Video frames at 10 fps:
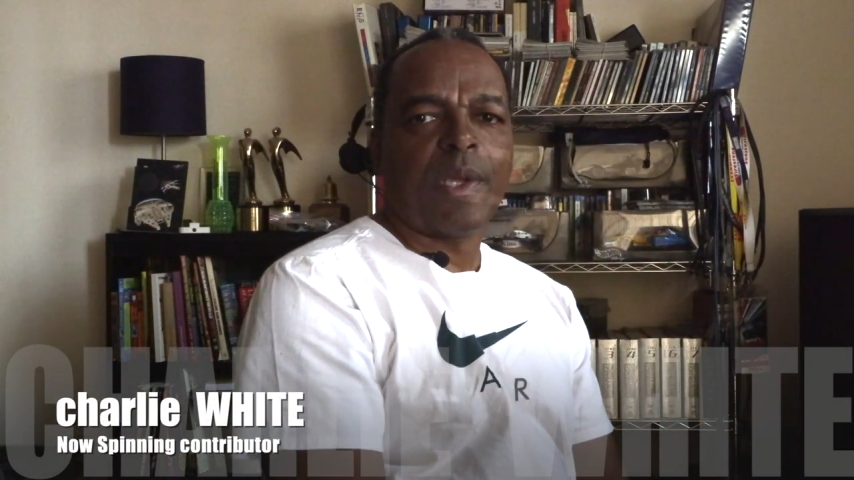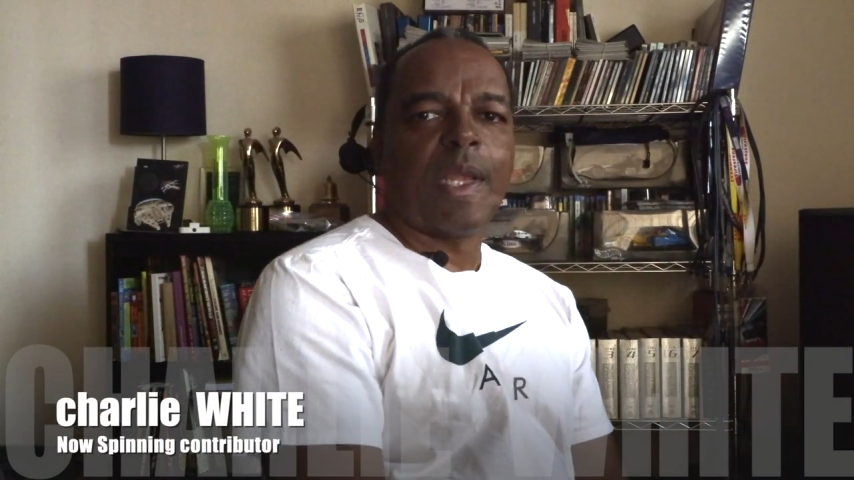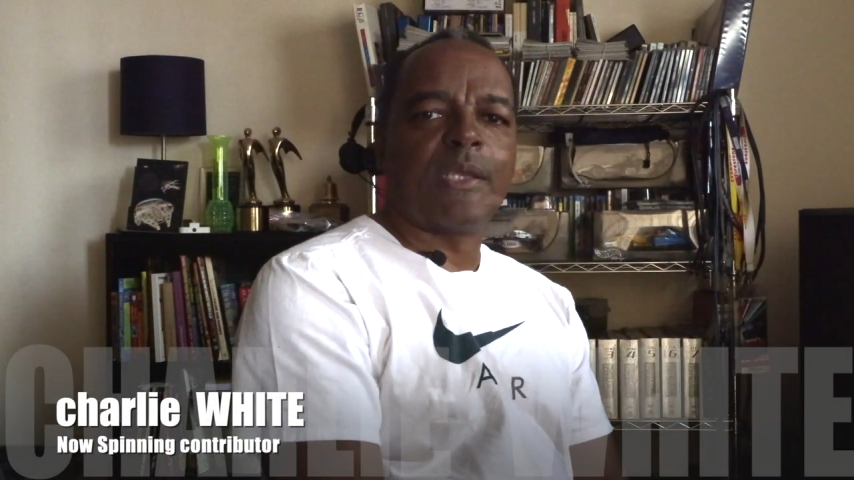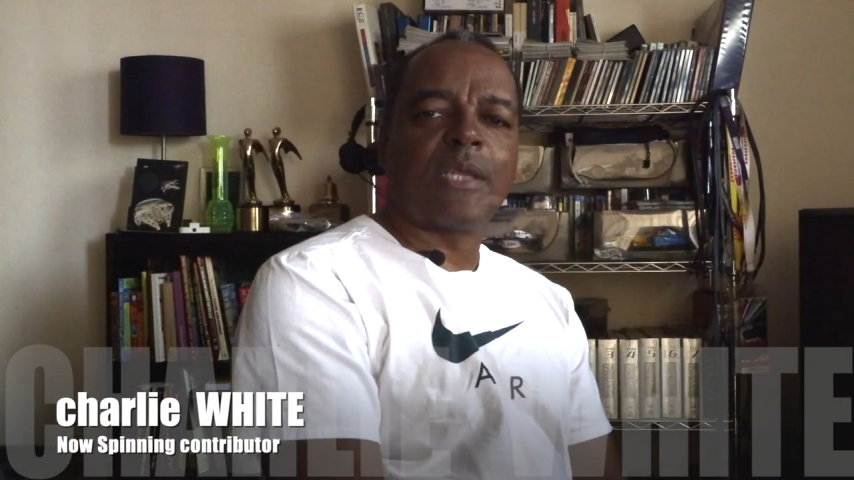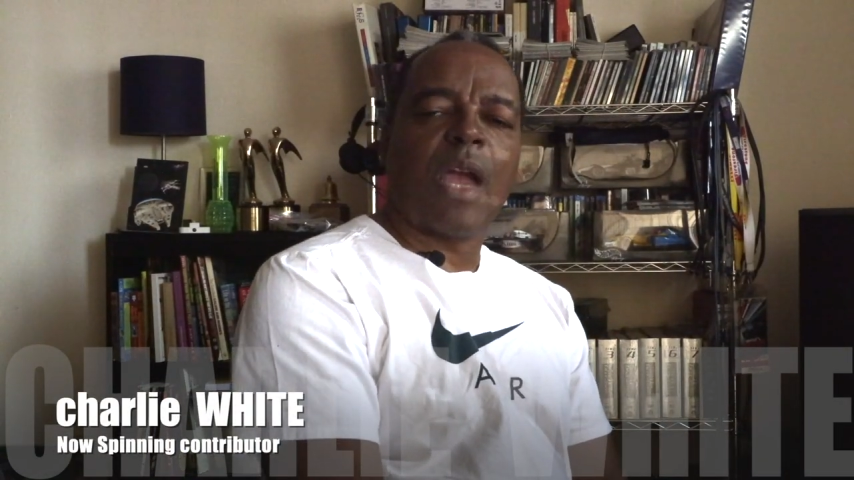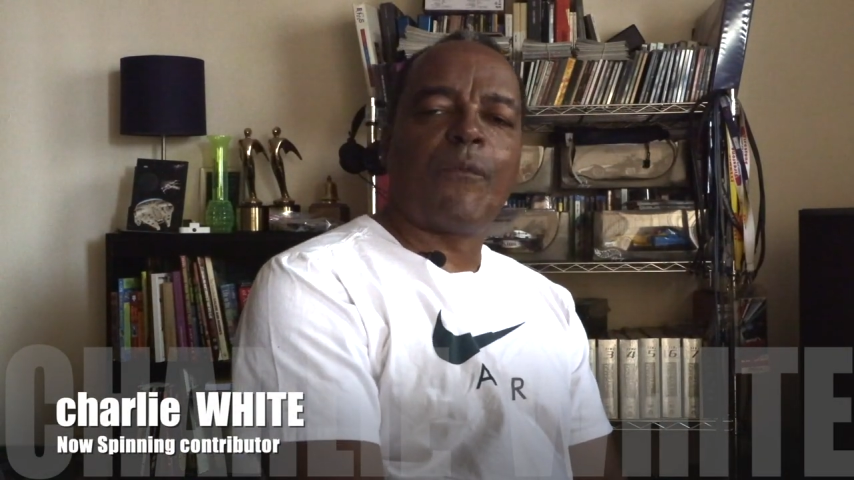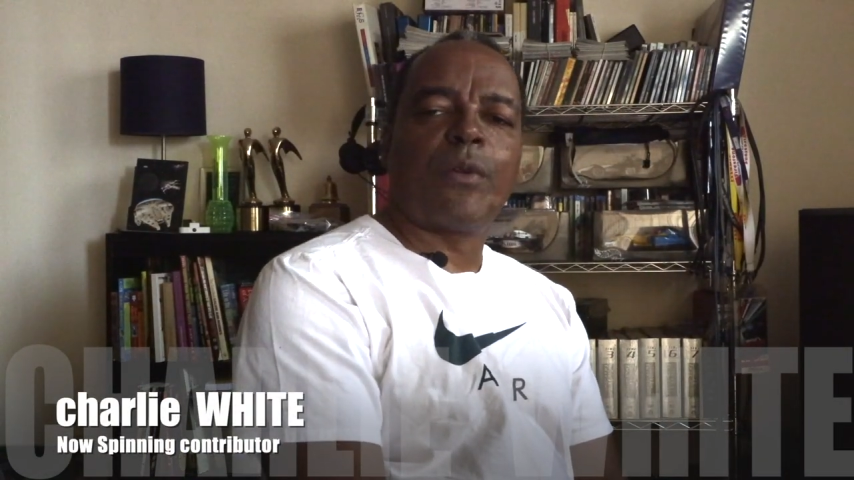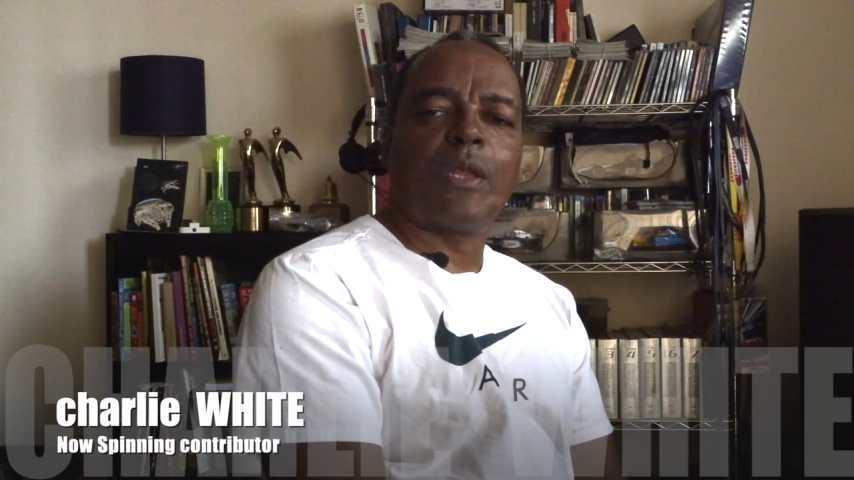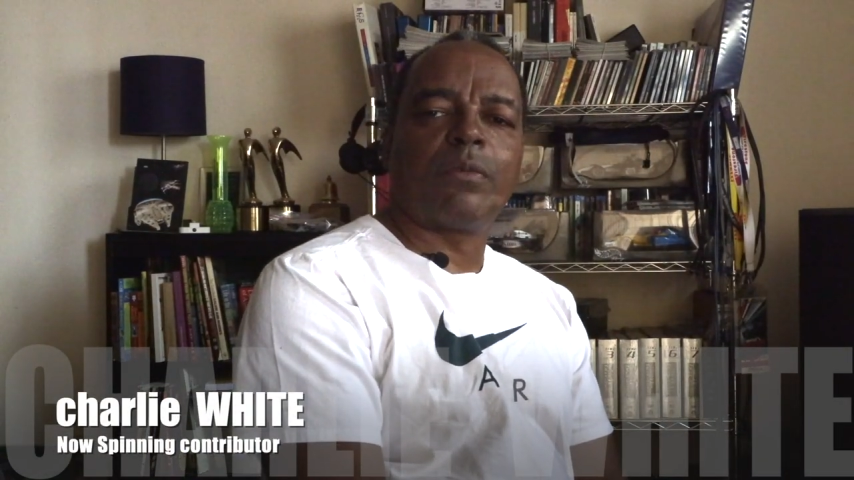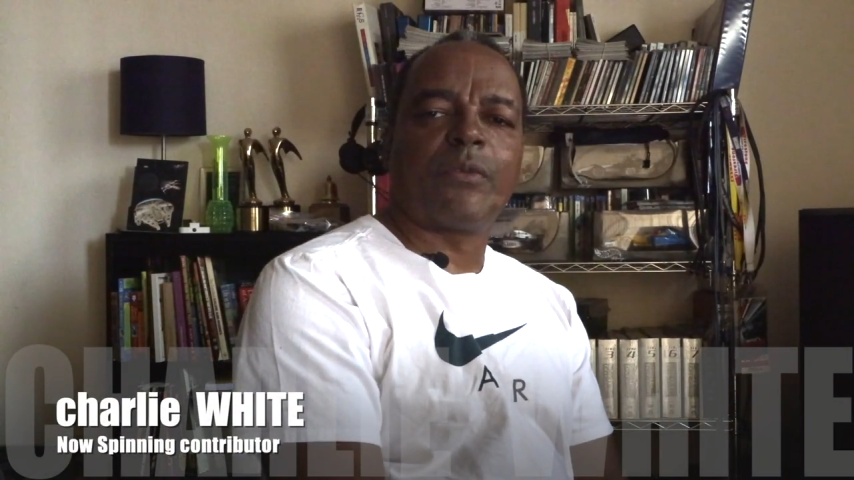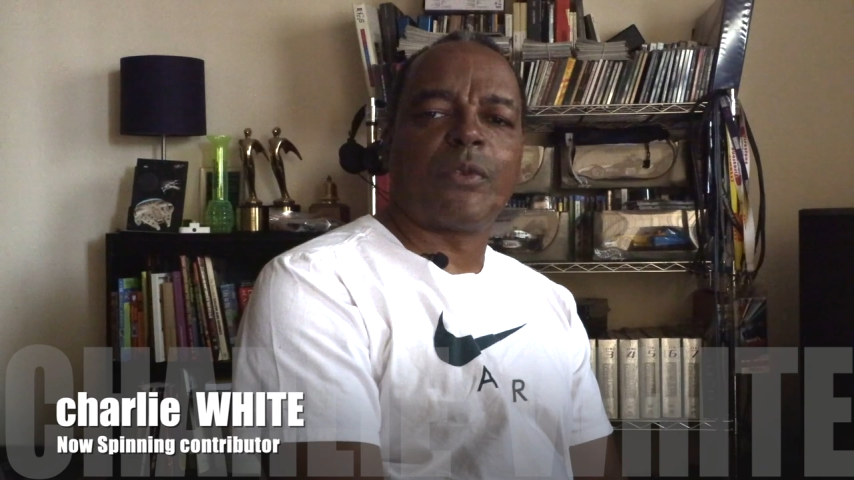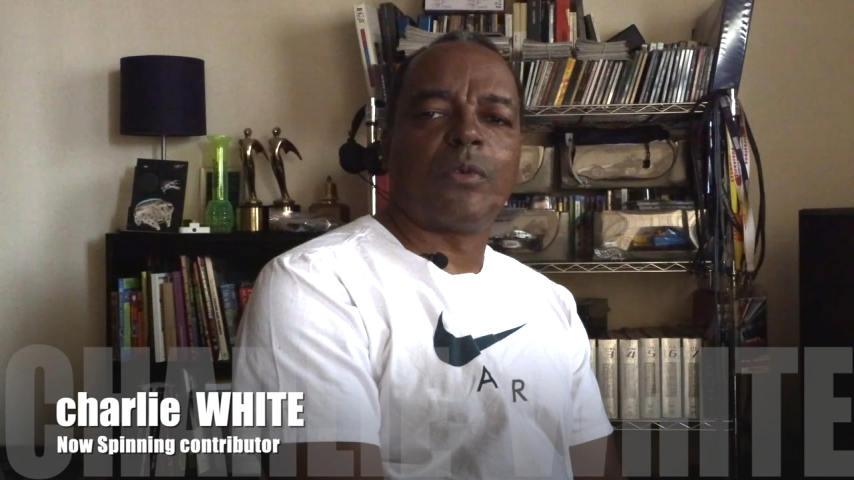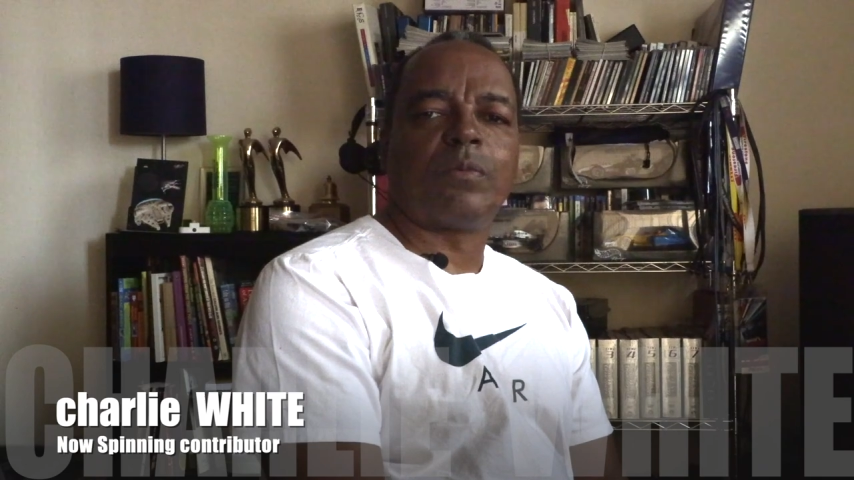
and it's time for another review.